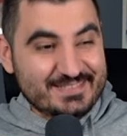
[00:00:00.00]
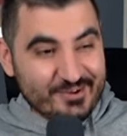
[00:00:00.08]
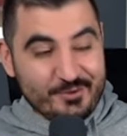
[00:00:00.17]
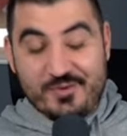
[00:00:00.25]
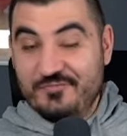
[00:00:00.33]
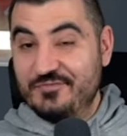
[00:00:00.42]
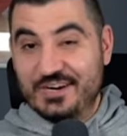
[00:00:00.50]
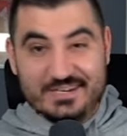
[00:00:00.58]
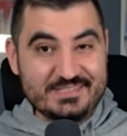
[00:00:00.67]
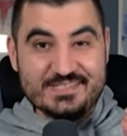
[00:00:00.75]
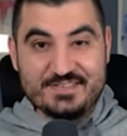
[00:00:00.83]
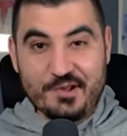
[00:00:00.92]
It's gonna be
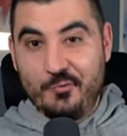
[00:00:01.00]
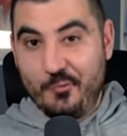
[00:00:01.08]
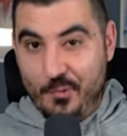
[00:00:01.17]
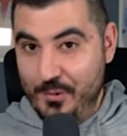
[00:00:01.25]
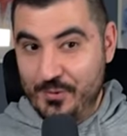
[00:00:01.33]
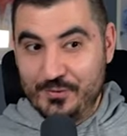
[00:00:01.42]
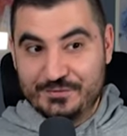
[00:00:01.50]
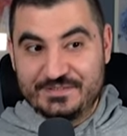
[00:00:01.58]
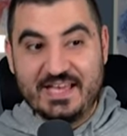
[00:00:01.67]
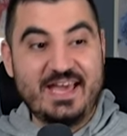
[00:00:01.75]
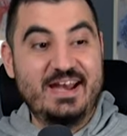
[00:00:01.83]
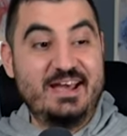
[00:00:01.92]
versus
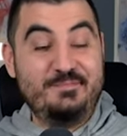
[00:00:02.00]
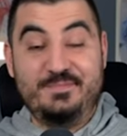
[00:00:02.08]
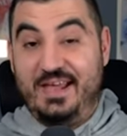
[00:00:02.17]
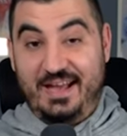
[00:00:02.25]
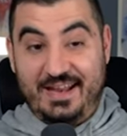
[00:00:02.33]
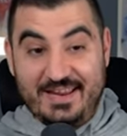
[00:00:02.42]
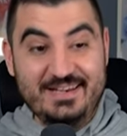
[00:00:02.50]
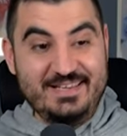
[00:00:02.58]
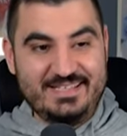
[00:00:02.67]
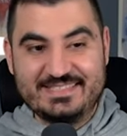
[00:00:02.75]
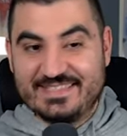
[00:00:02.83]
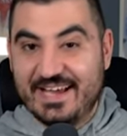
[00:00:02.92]
Wolves, and I'm
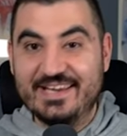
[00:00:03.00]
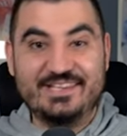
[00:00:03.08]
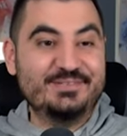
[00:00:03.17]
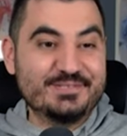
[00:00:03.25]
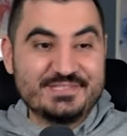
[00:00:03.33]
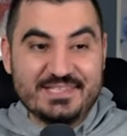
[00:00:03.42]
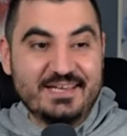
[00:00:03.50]
really excited to